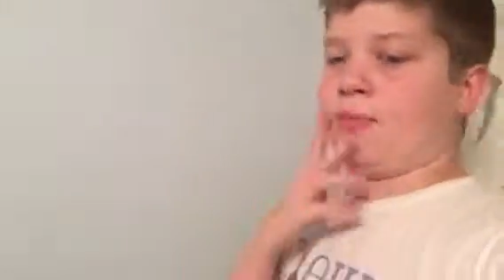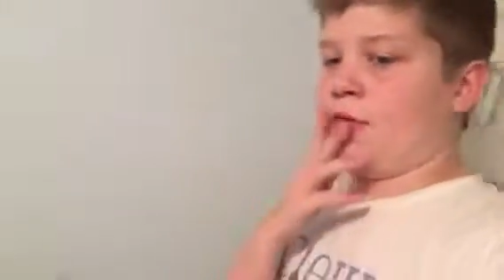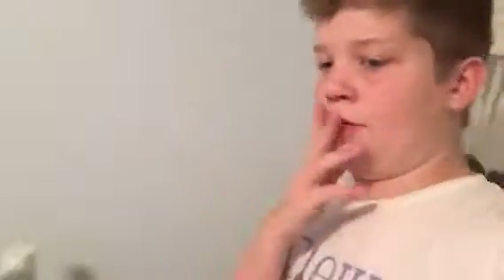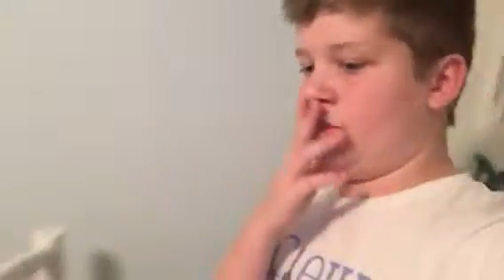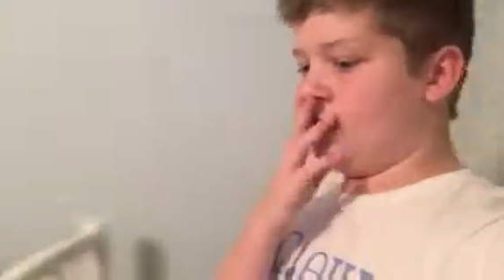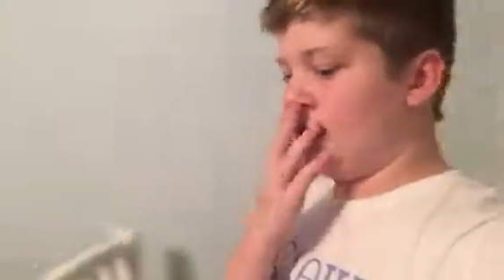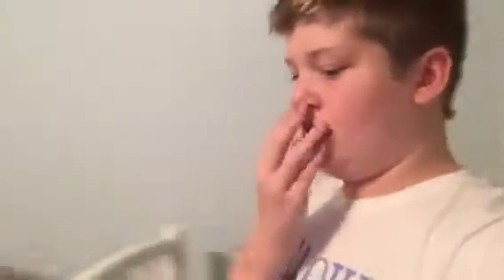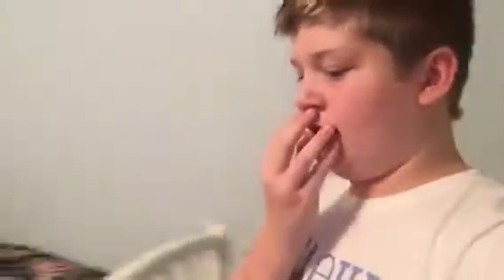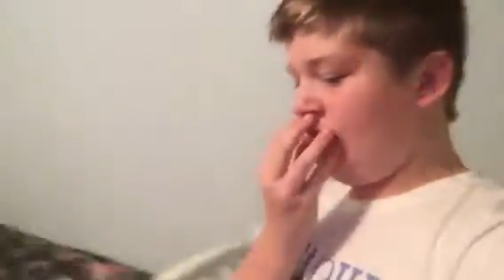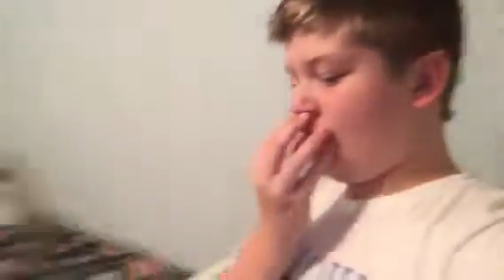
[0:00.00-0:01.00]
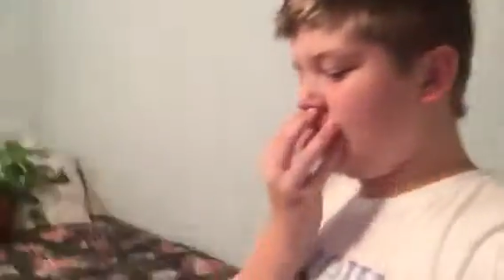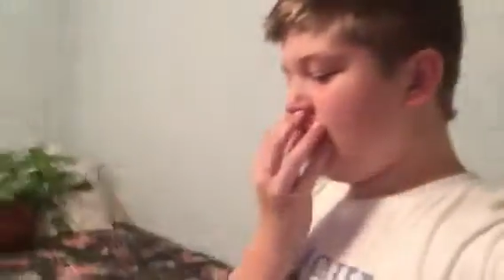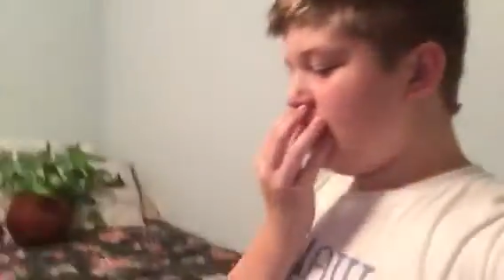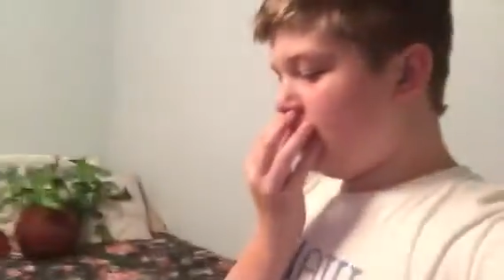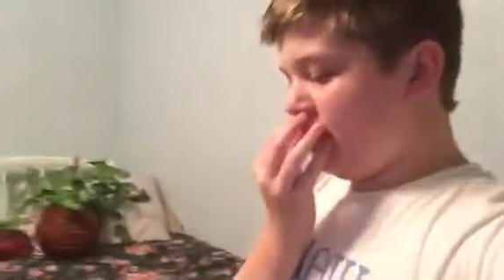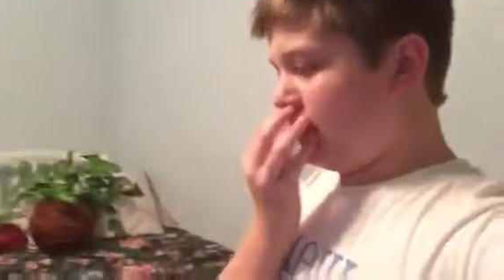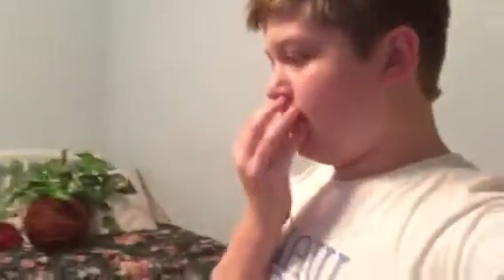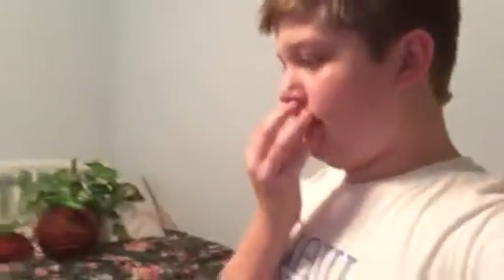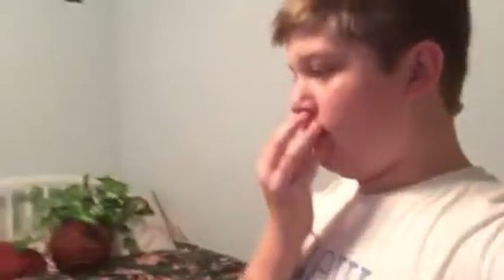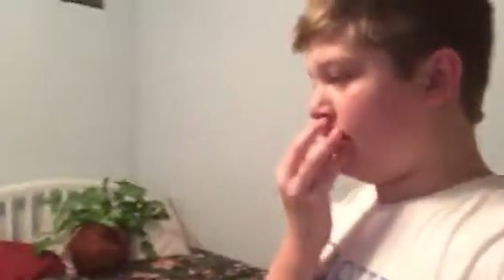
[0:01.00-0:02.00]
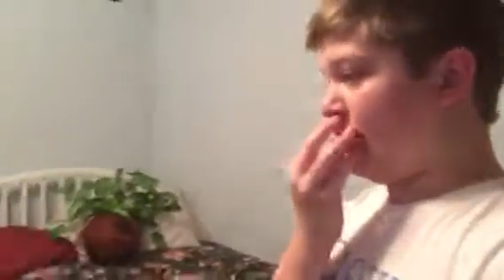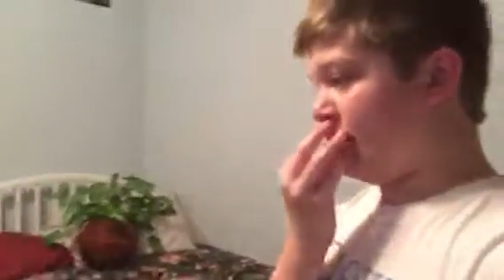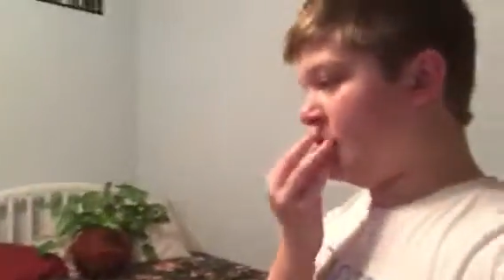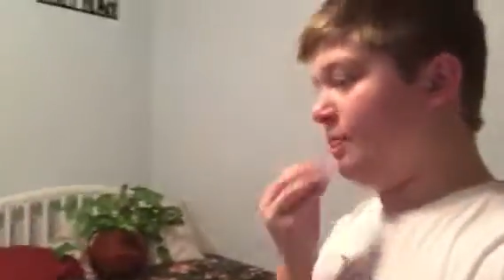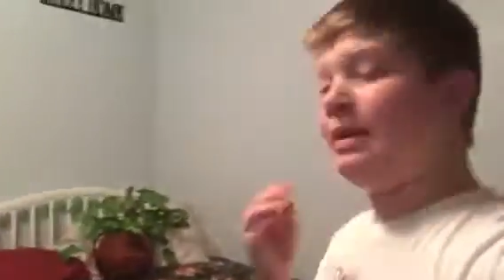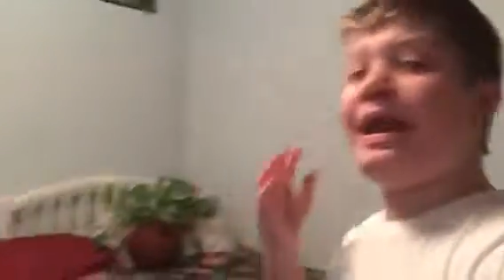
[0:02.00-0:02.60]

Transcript: I'll probably just tell you guys that it's my birthday and stuff.